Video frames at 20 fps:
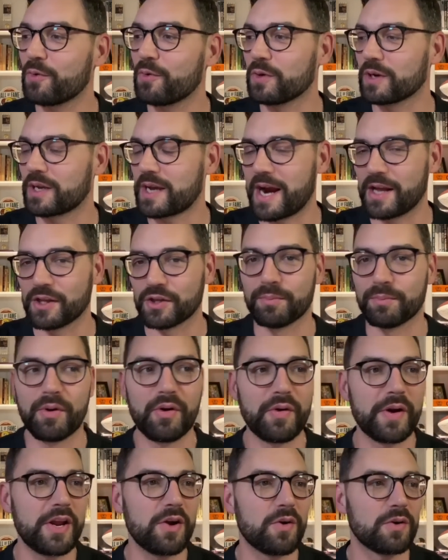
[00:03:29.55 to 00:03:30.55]
or Kyler
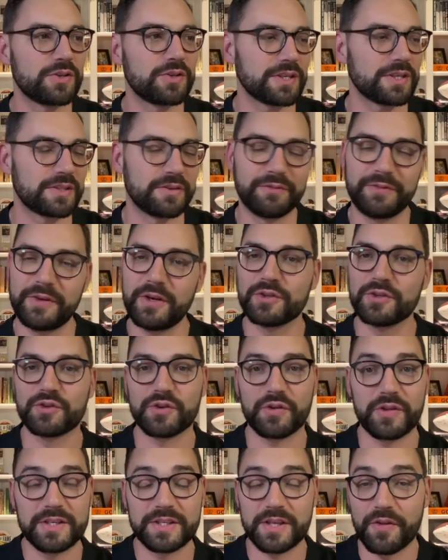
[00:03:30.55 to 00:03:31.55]
Murray or Justin Fields or
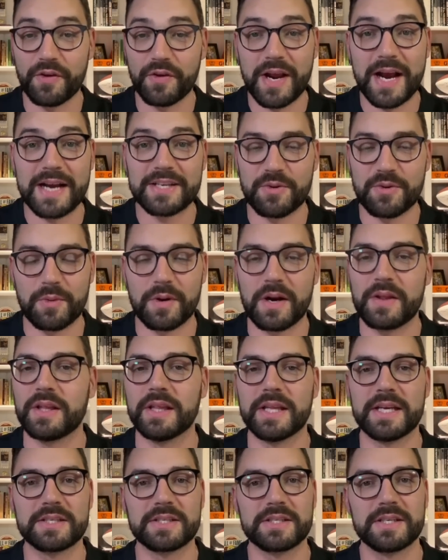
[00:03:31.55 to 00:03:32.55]
these other guys that were on the
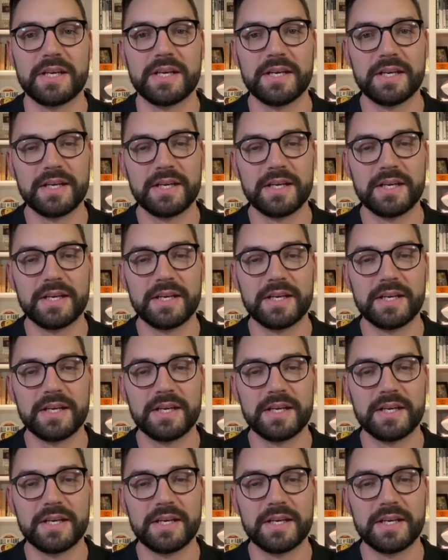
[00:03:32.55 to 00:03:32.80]
list